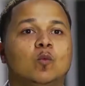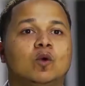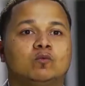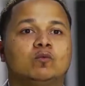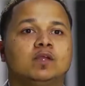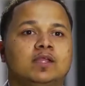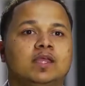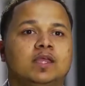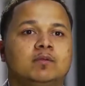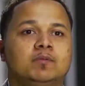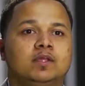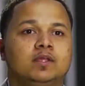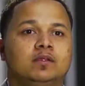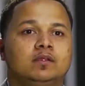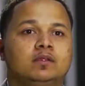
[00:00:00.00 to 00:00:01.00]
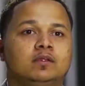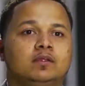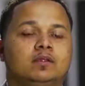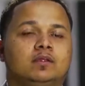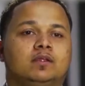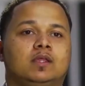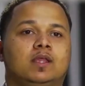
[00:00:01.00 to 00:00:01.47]
What really gave me
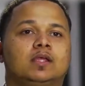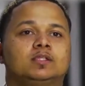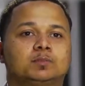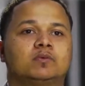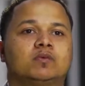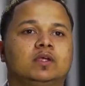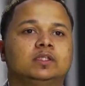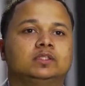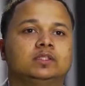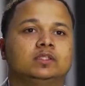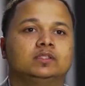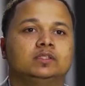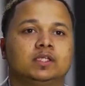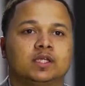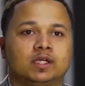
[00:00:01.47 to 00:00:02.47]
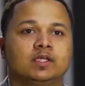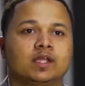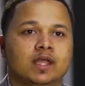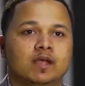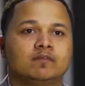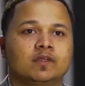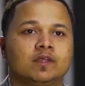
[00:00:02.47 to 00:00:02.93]
the inspiration to get into
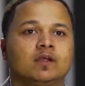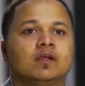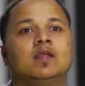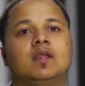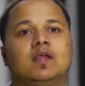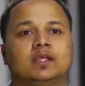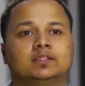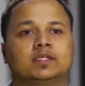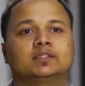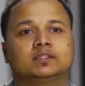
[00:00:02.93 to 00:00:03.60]
healthcare is